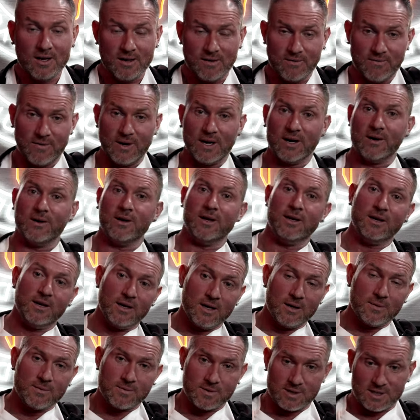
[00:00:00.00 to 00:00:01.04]
very
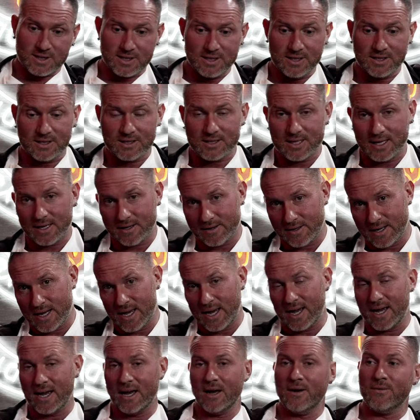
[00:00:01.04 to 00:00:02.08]
prestigious title to
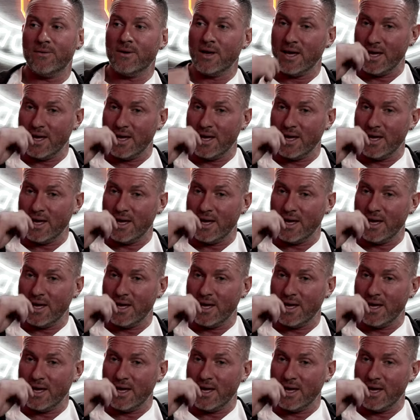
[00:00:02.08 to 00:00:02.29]
have.